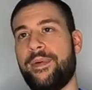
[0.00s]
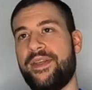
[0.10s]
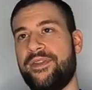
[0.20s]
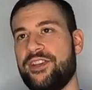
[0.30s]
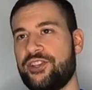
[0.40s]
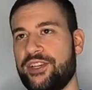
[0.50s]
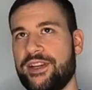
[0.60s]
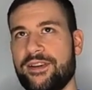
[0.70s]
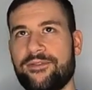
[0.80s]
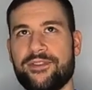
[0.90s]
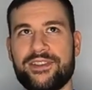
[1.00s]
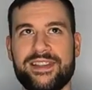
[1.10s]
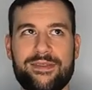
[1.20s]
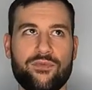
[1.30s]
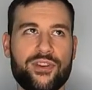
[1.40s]
But this year, for
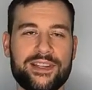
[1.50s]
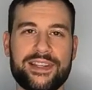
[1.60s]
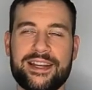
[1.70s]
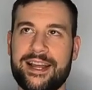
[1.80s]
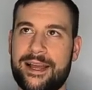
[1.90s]
some reason,